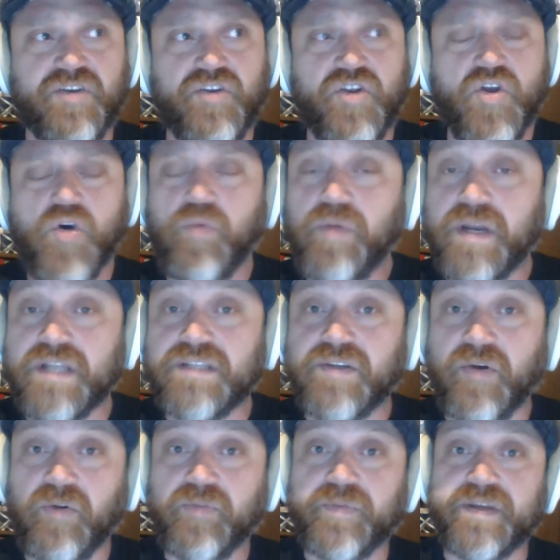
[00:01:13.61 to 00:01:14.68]
nobody
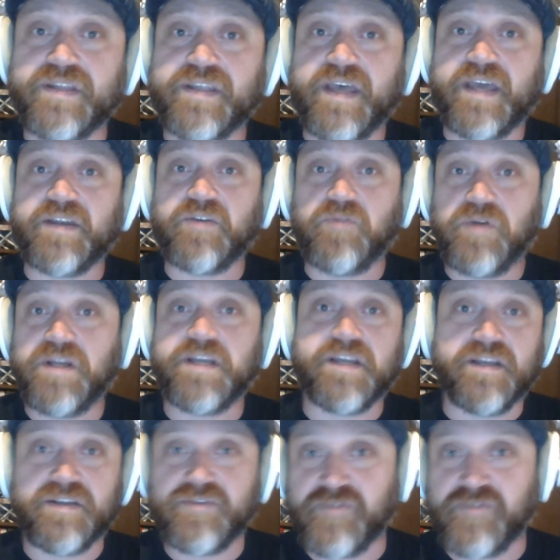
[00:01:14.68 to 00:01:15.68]
told me that quitting